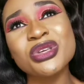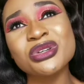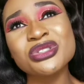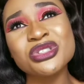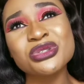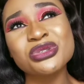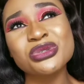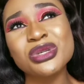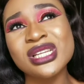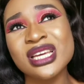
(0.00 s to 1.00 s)
beyond
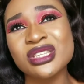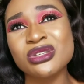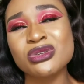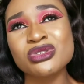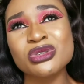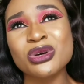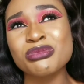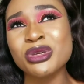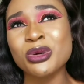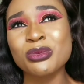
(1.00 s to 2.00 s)
doing like the usual
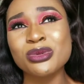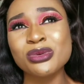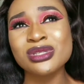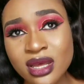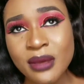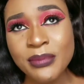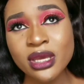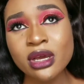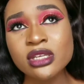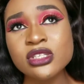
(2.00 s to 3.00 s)
makeup looks, like
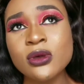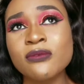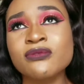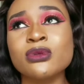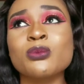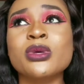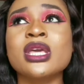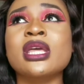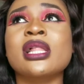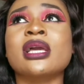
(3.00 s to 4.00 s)
because of the
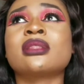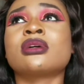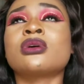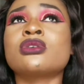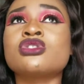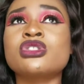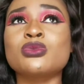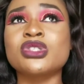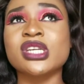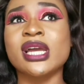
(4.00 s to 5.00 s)
way like the country
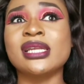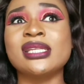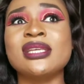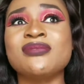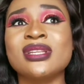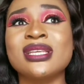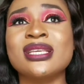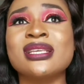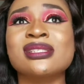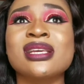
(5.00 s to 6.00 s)
which I live in
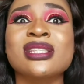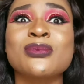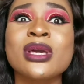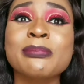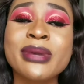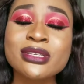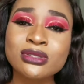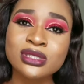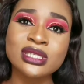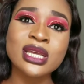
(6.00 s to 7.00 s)
is, like the way my
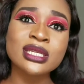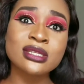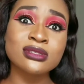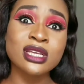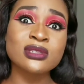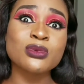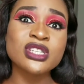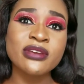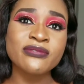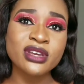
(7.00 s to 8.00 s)
society
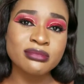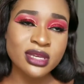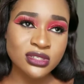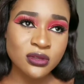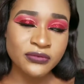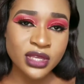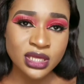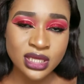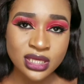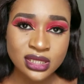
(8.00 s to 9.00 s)
which I find myself
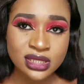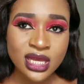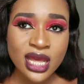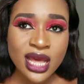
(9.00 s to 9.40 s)
in is,